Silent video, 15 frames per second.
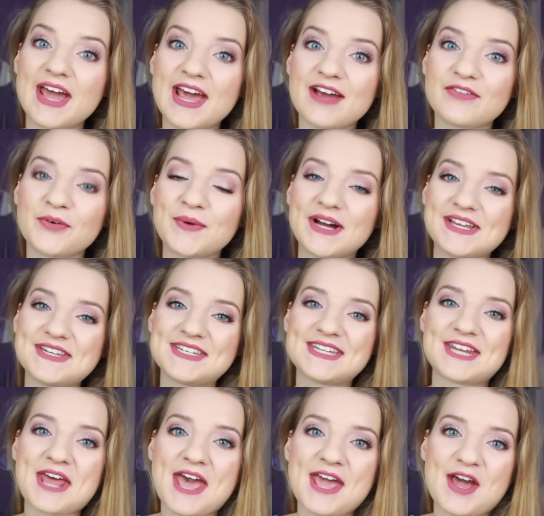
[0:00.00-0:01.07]
Hey everyone,
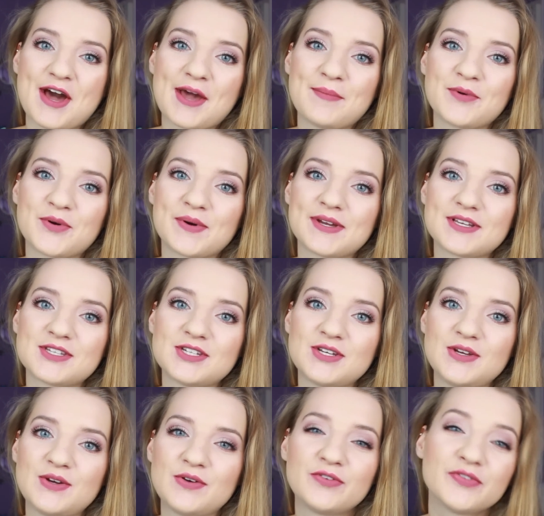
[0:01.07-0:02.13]
today I'm going
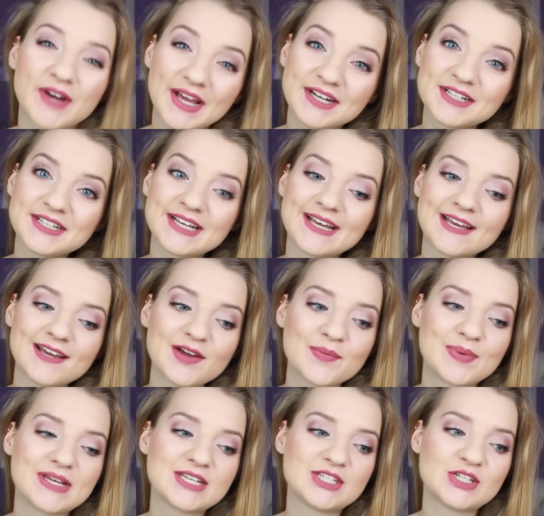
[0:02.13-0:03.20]
to finally
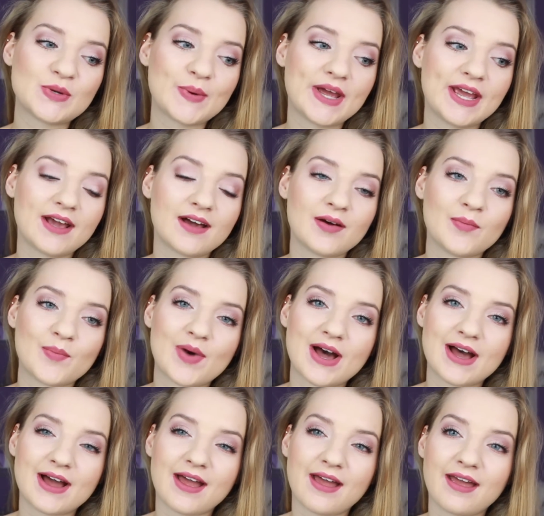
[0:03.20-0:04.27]
be doing
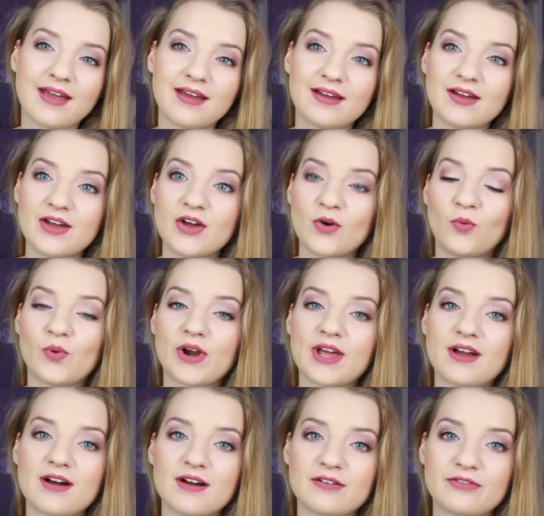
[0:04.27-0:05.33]
my what
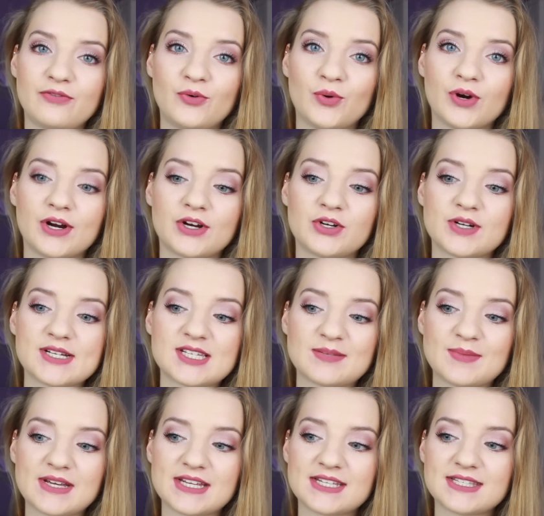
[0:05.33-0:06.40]
I got for
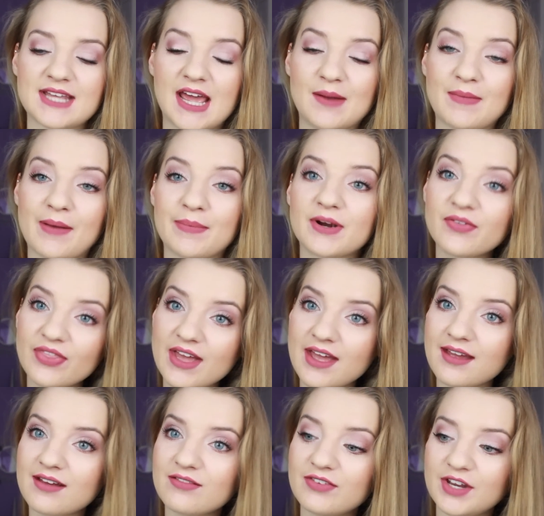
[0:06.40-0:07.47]
Christmas and my
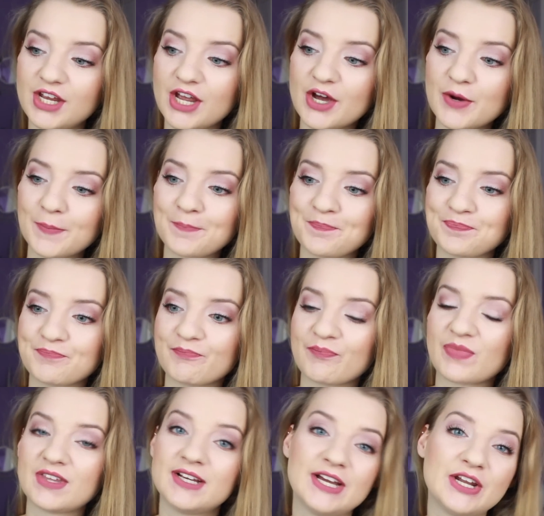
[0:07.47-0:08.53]
birthday video.
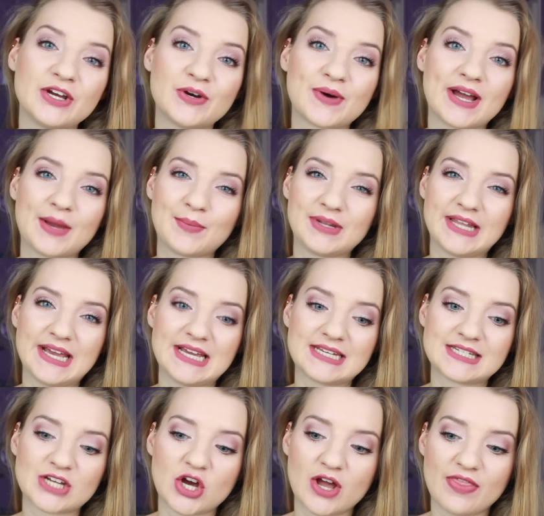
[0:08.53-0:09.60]
I know I am
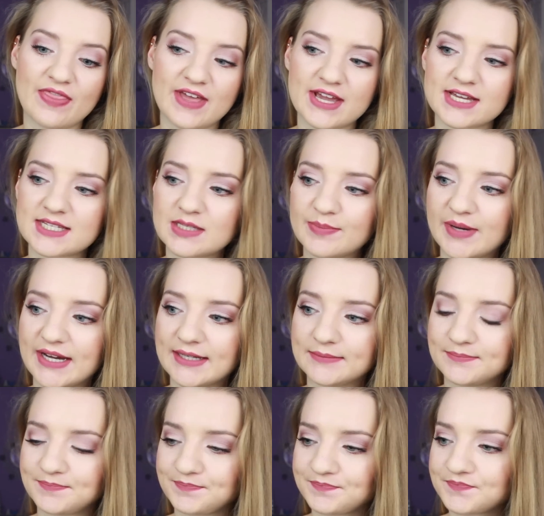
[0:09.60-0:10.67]
late on this,
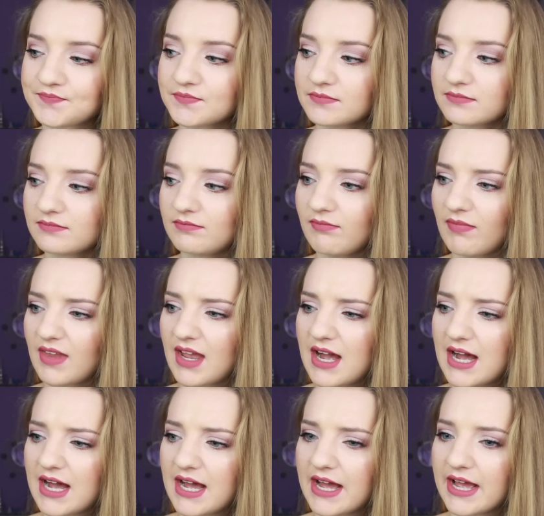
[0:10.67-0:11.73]
but
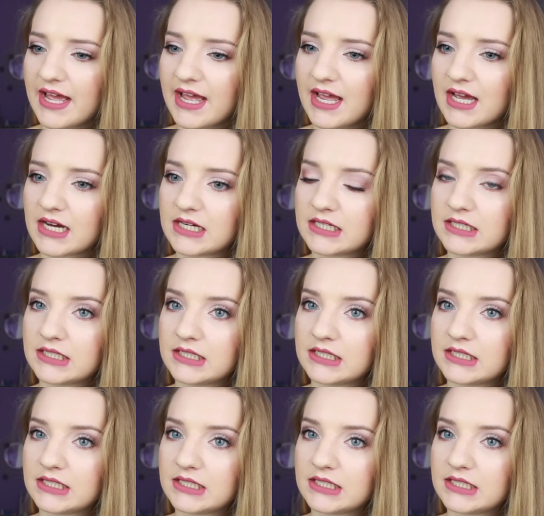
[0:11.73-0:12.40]
I